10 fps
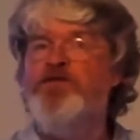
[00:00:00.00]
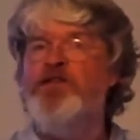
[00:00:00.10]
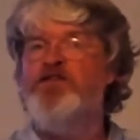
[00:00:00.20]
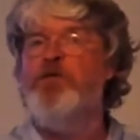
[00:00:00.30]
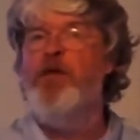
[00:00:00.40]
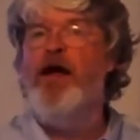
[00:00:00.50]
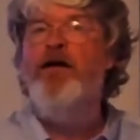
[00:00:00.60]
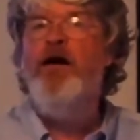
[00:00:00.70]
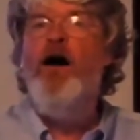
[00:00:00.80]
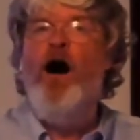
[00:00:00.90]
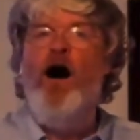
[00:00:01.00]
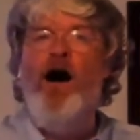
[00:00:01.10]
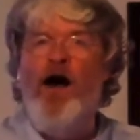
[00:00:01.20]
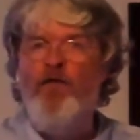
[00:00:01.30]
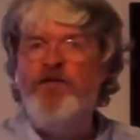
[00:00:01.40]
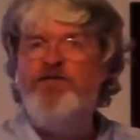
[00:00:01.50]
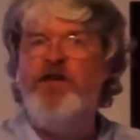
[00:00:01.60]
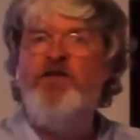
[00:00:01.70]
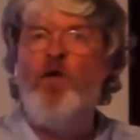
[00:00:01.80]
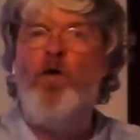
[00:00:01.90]
system then, uh, Alpha
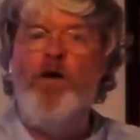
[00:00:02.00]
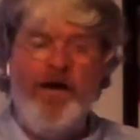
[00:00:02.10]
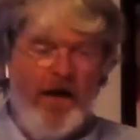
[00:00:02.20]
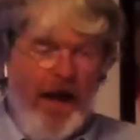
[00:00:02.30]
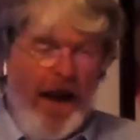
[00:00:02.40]
Centauri